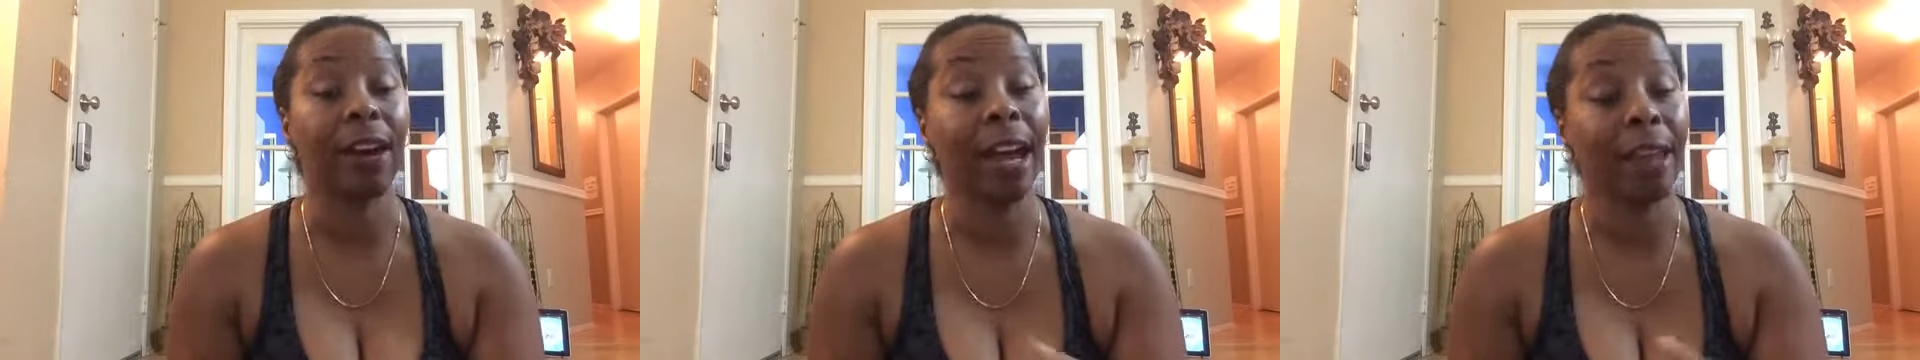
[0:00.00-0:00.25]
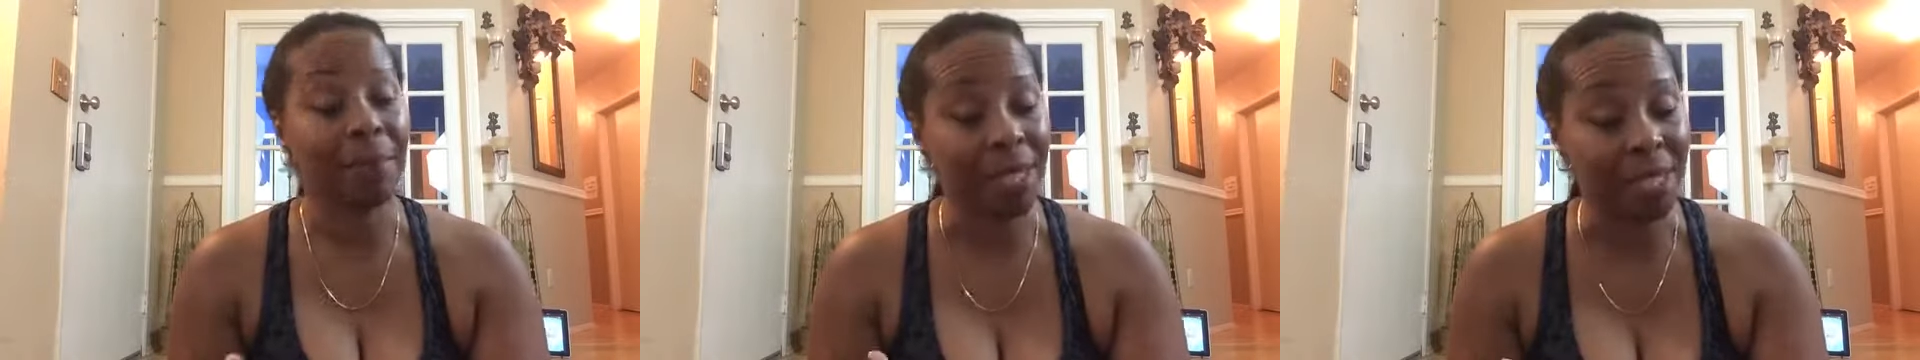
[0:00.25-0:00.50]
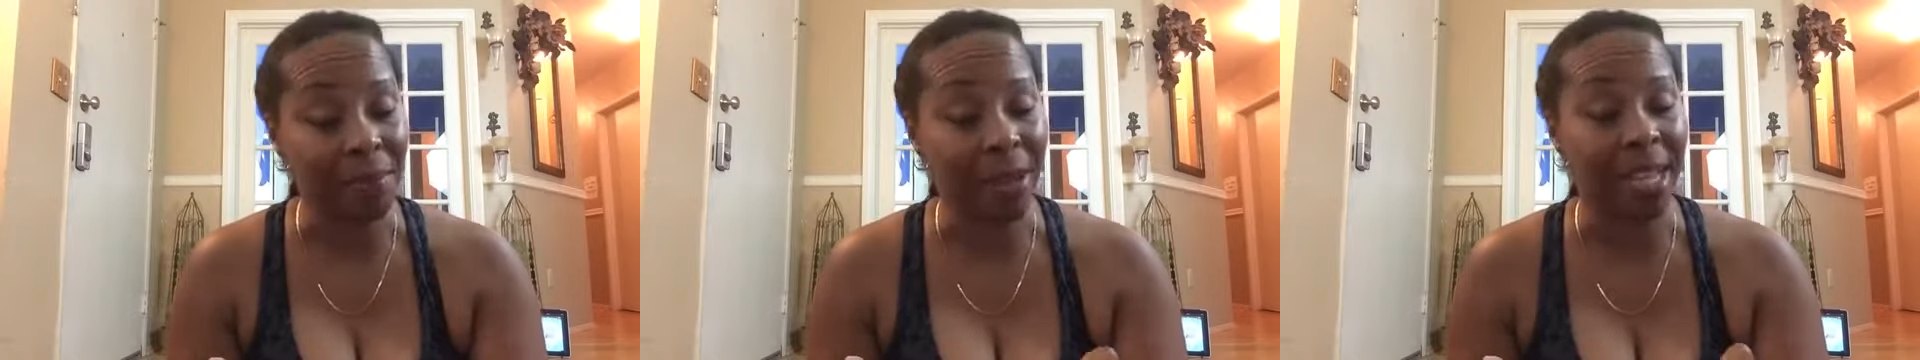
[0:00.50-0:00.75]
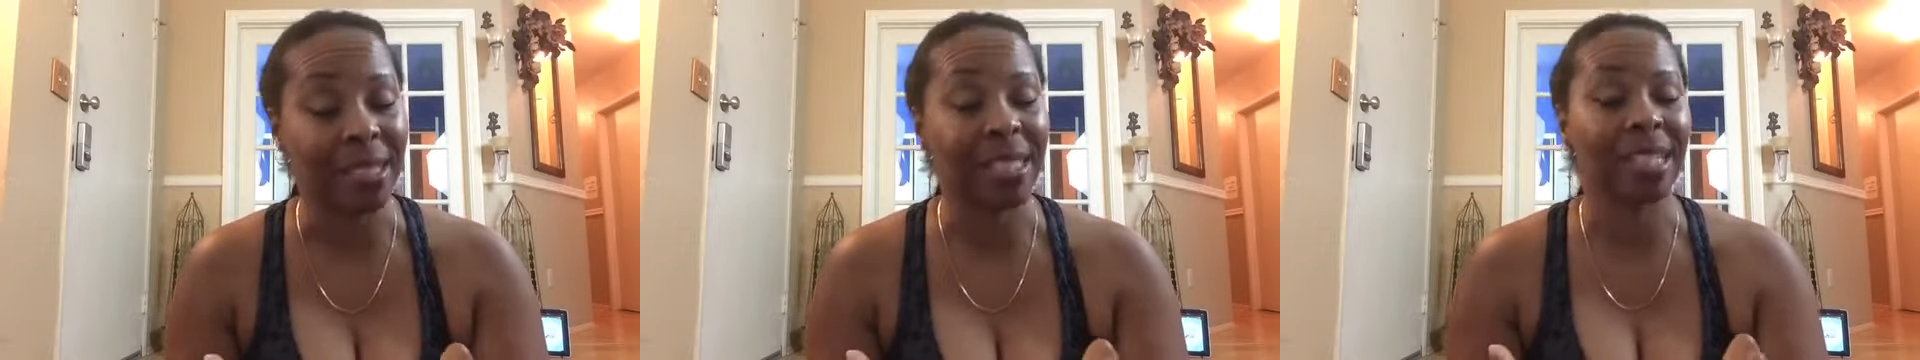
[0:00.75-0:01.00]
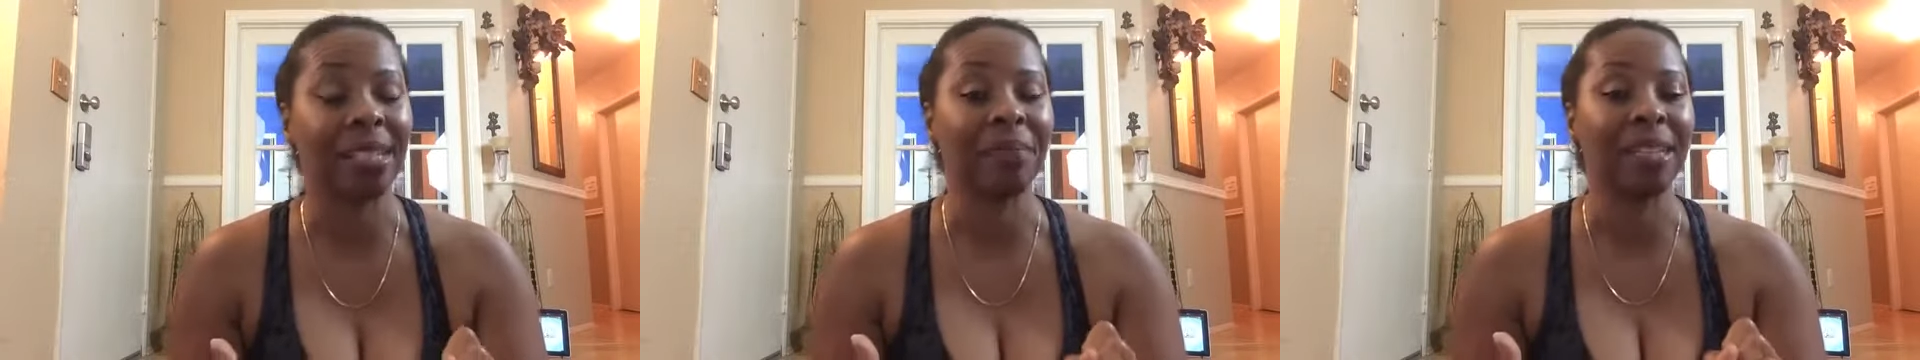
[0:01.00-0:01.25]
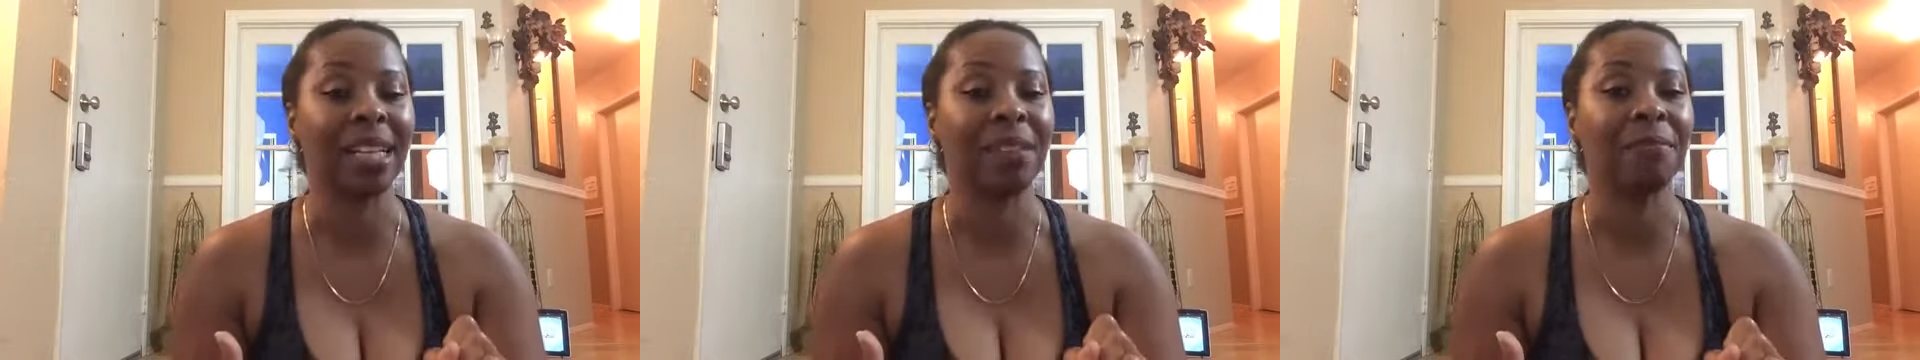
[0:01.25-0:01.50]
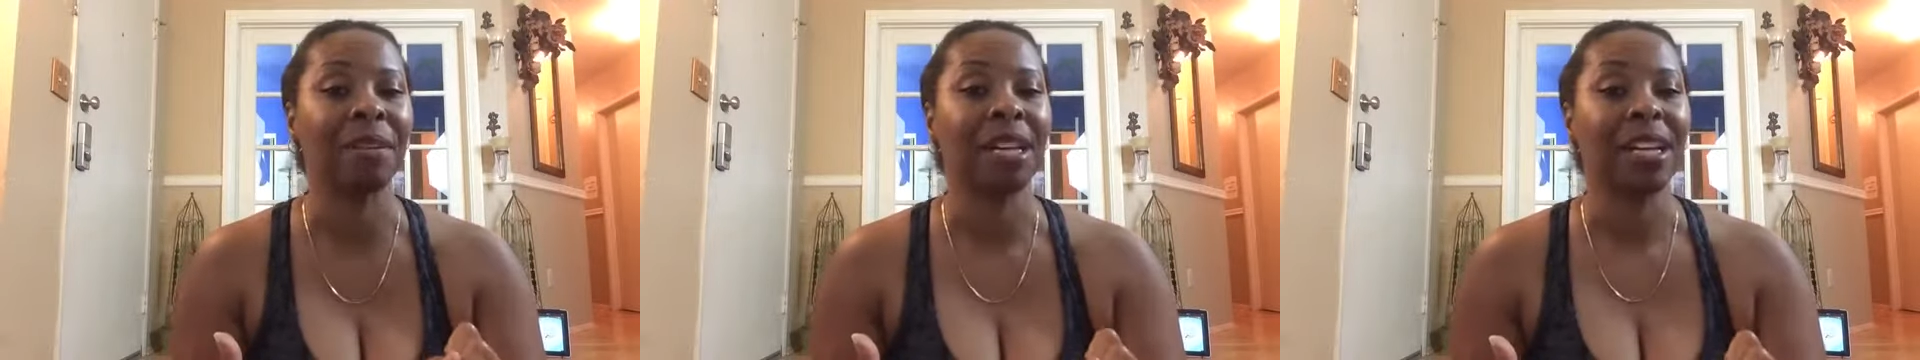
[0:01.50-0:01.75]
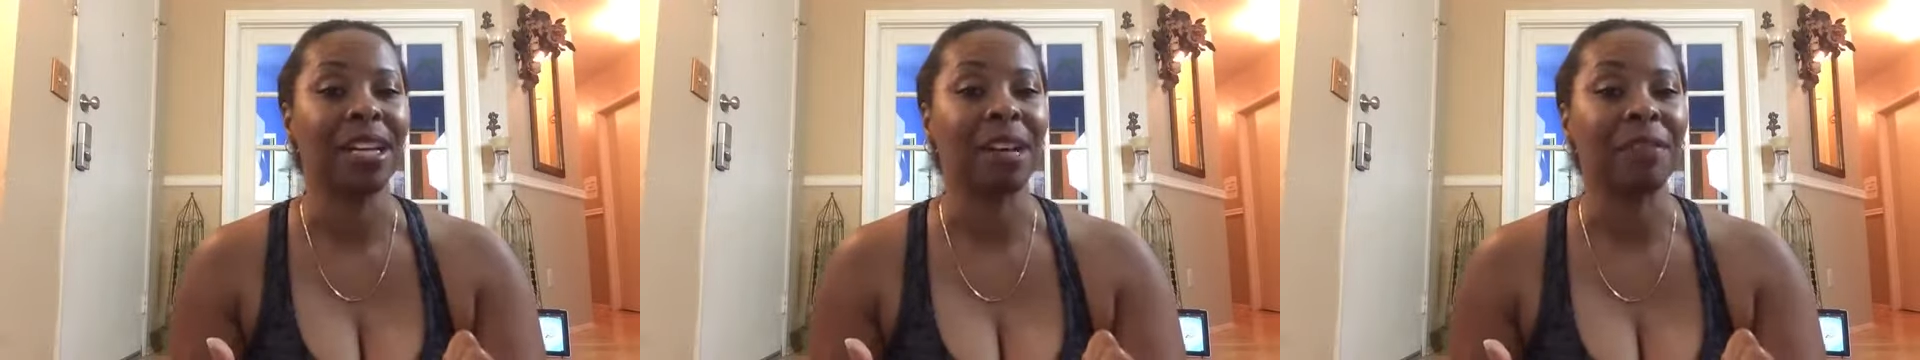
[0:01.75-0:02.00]
five minutes of mind stimulating
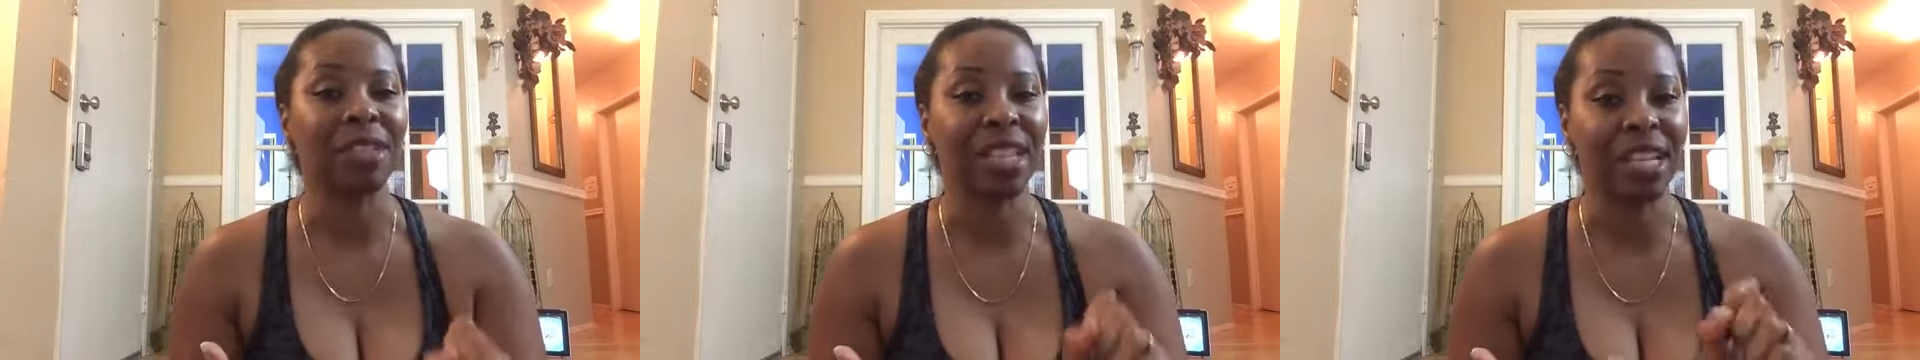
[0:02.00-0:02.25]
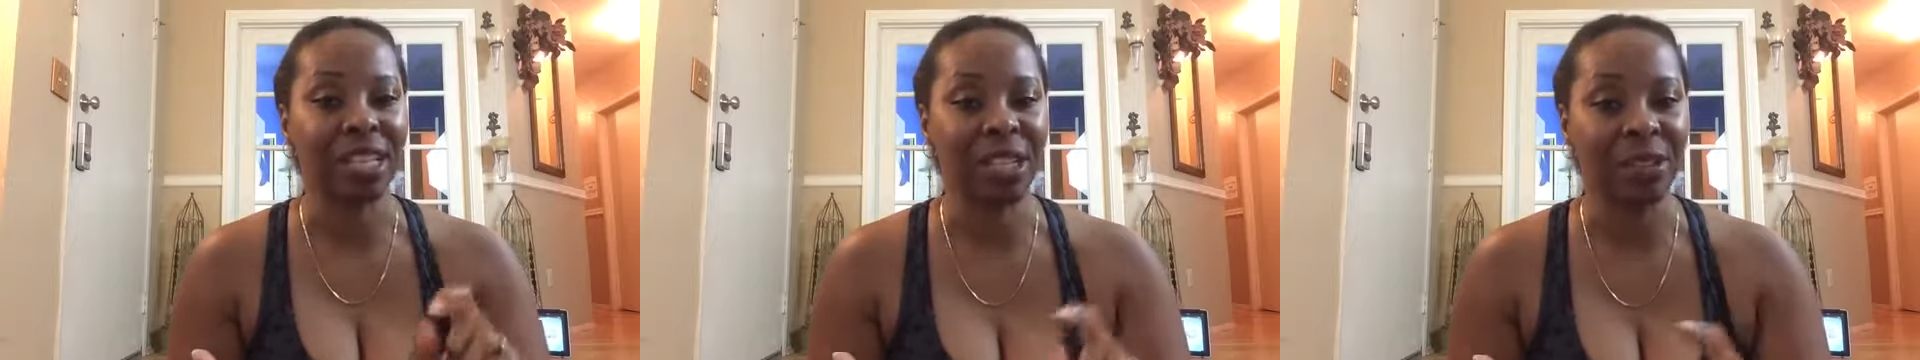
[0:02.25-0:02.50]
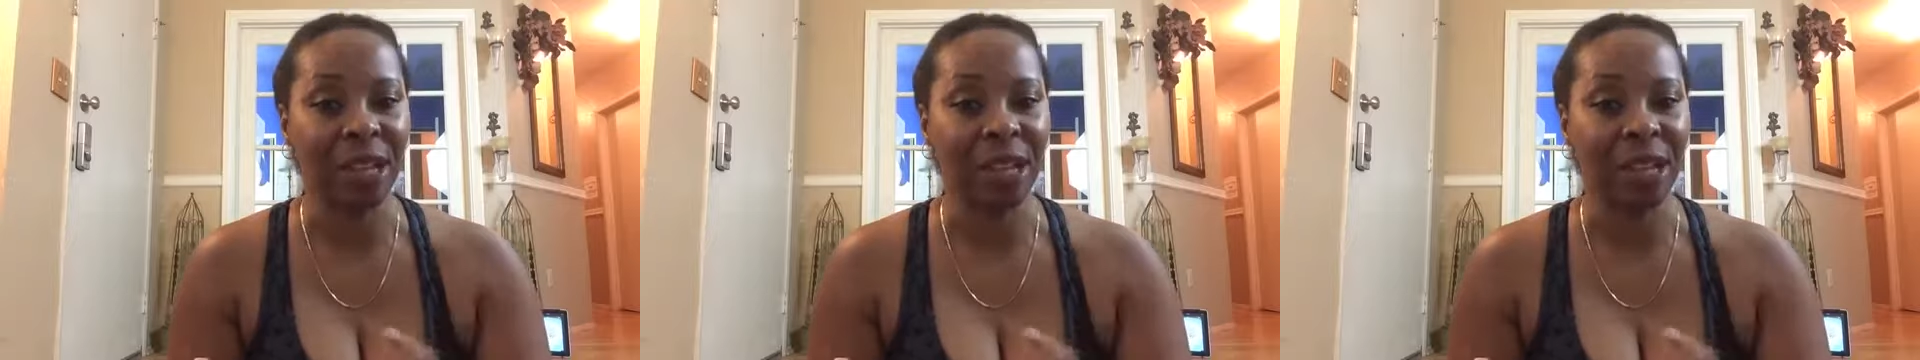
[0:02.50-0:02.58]
conversation.